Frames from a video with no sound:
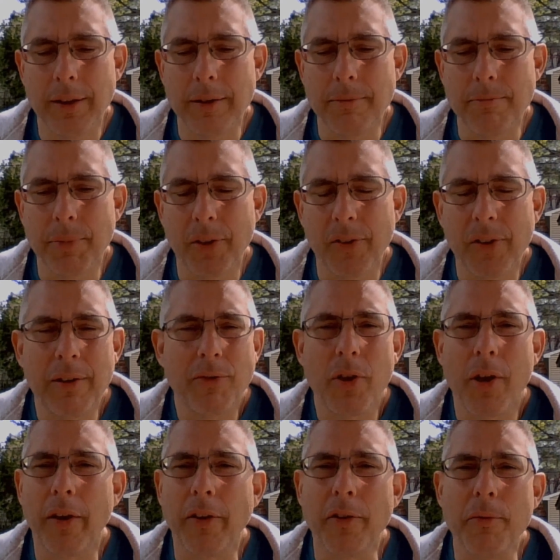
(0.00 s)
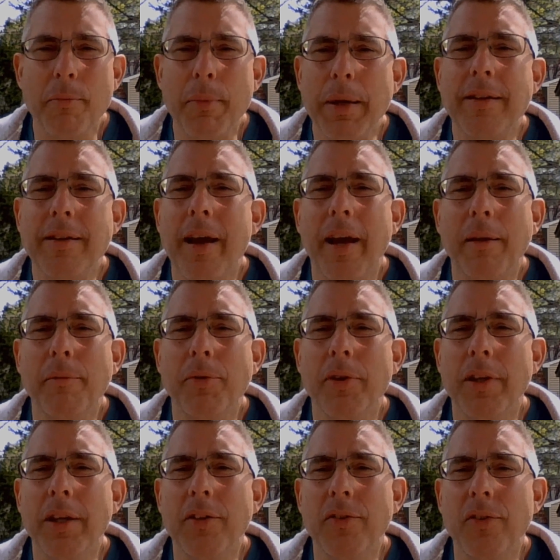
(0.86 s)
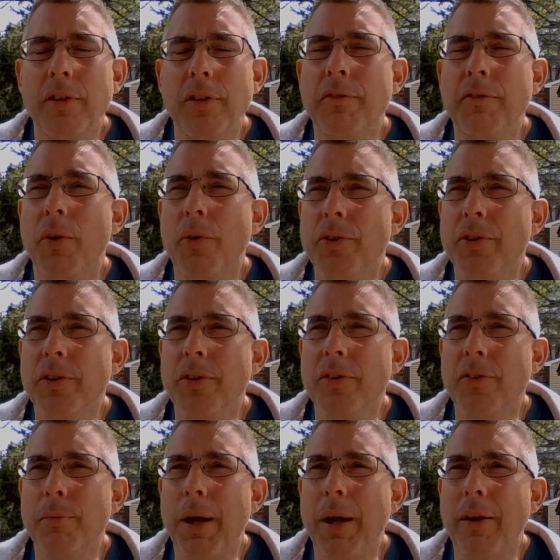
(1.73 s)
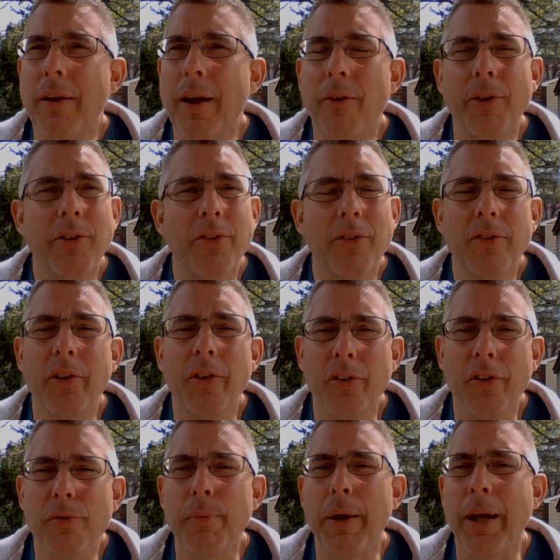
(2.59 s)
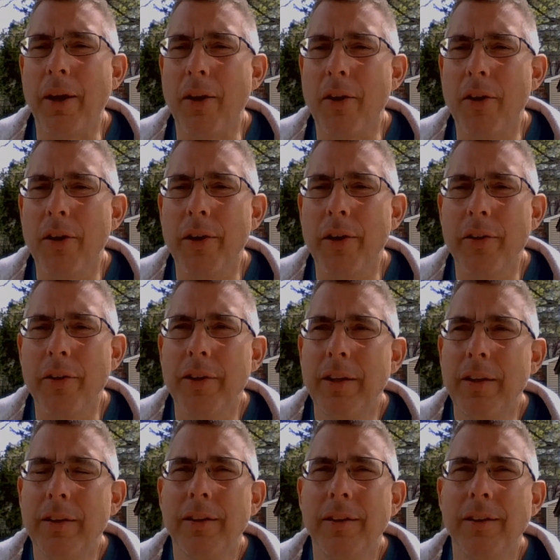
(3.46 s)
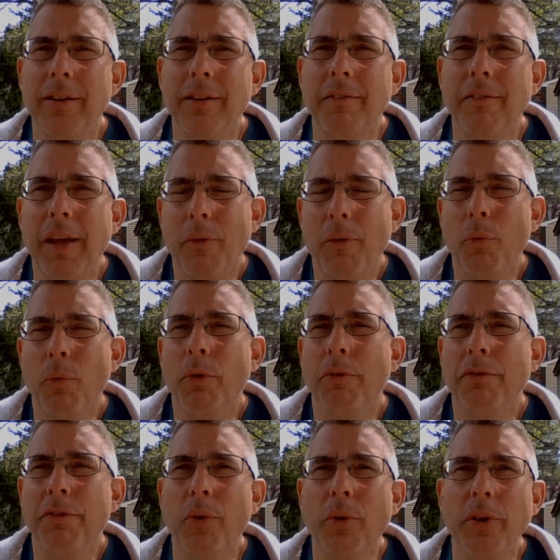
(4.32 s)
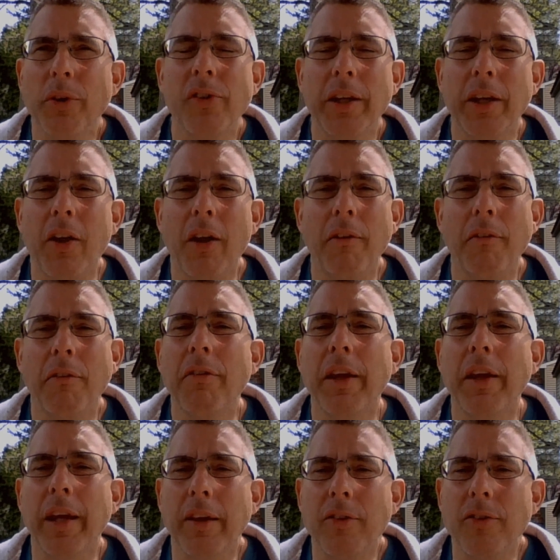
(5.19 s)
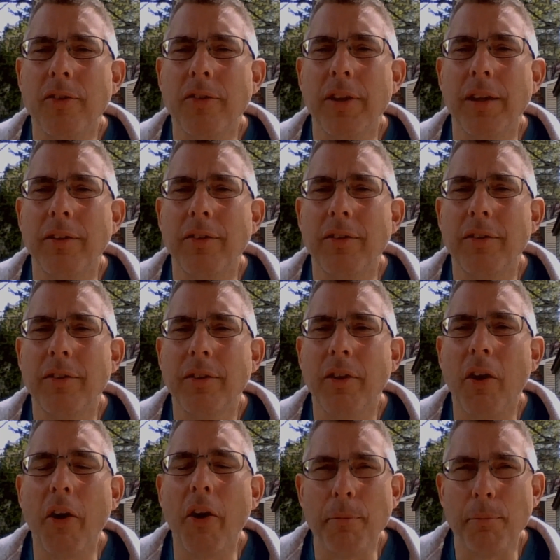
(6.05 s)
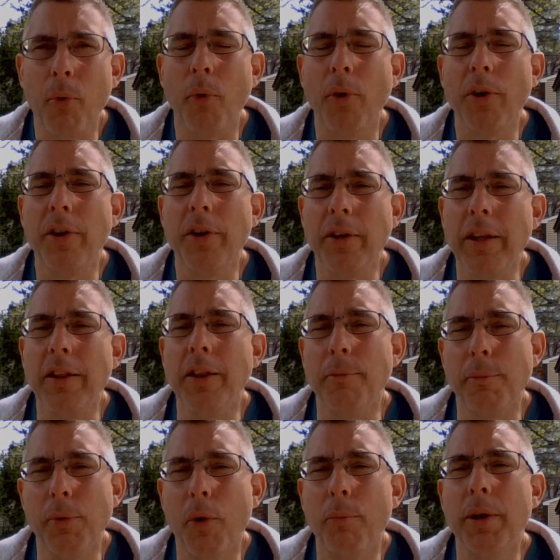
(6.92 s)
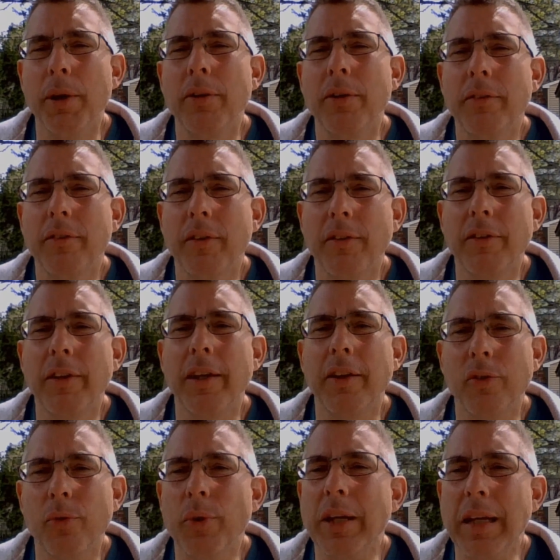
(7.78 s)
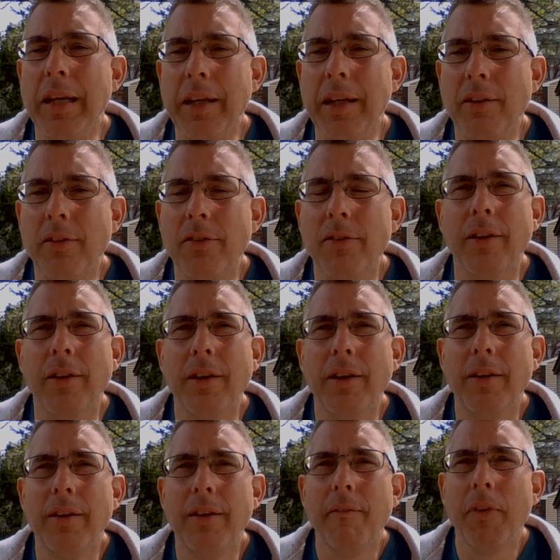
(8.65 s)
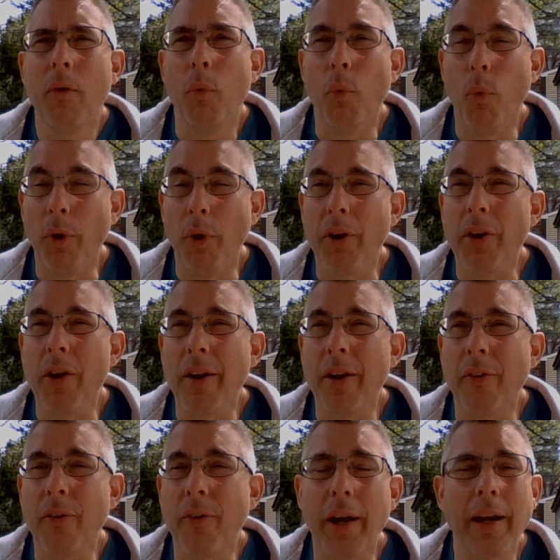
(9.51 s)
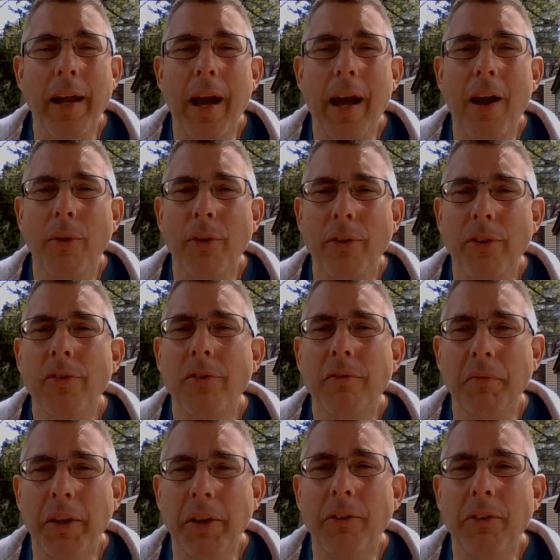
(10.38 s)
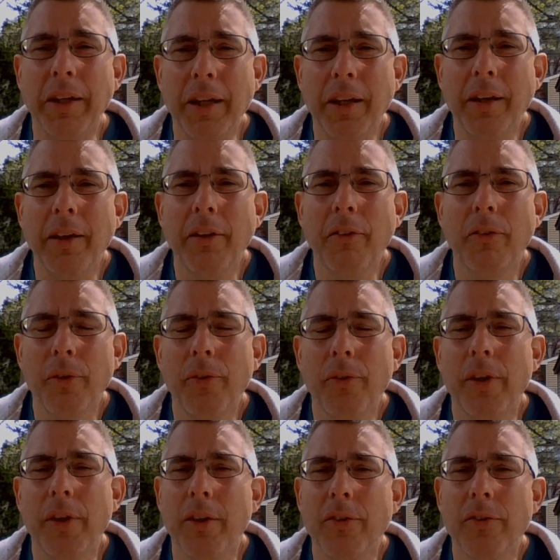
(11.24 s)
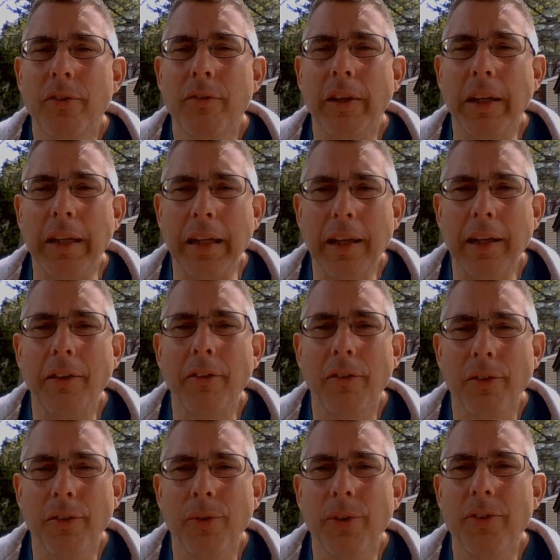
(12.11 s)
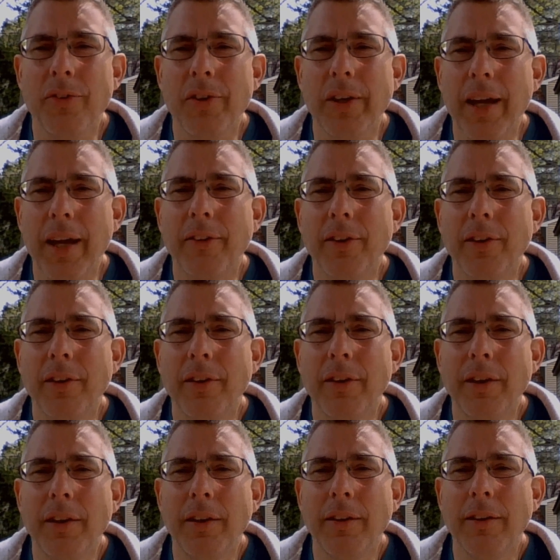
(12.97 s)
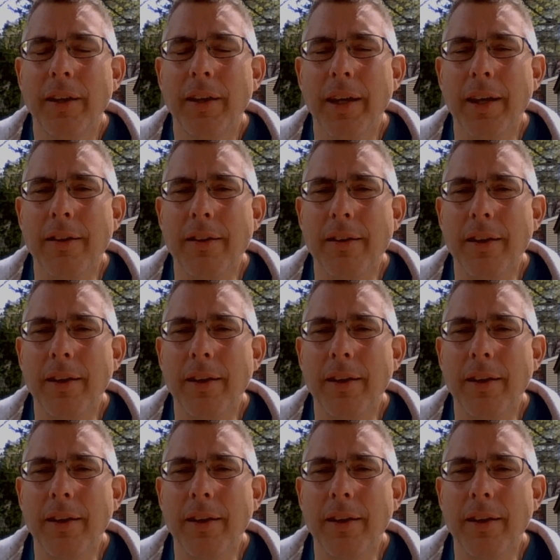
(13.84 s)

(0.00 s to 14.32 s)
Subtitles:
Because I've talked many times in these devotions about how it just hurts my heart that we're focusing on things that aren't important in the moment. The things we need to work on right now are just getting through this, getting through it together, and